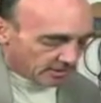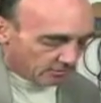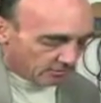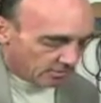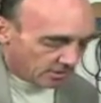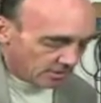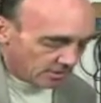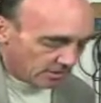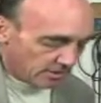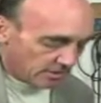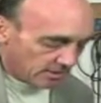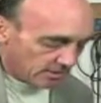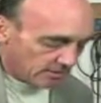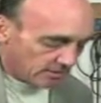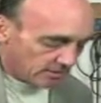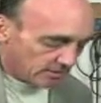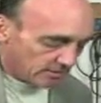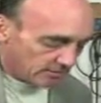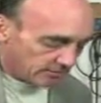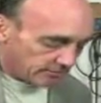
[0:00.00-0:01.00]

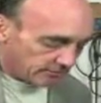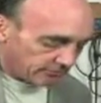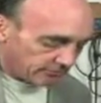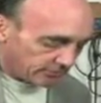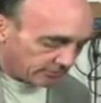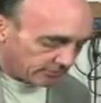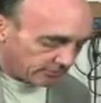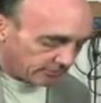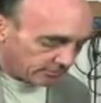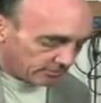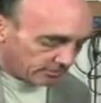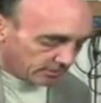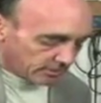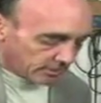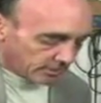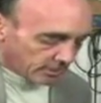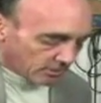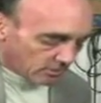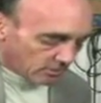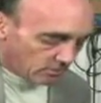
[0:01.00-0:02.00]
1, 2,
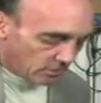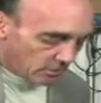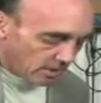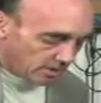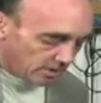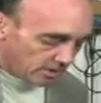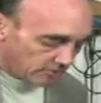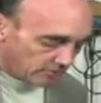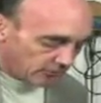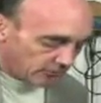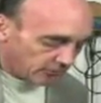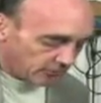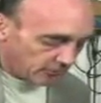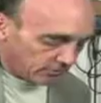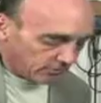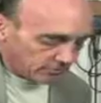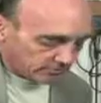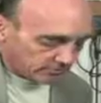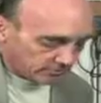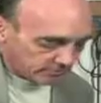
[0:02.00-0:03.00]
1,
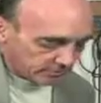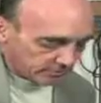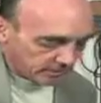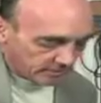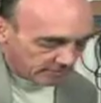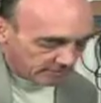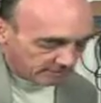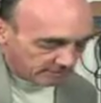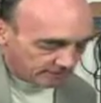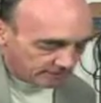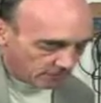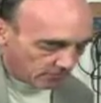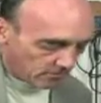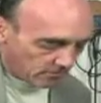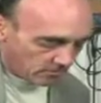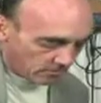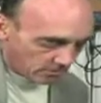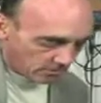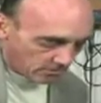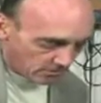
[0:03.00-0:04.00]
2, 3,
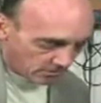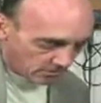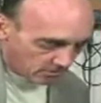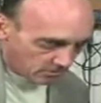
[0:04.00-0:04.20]
4.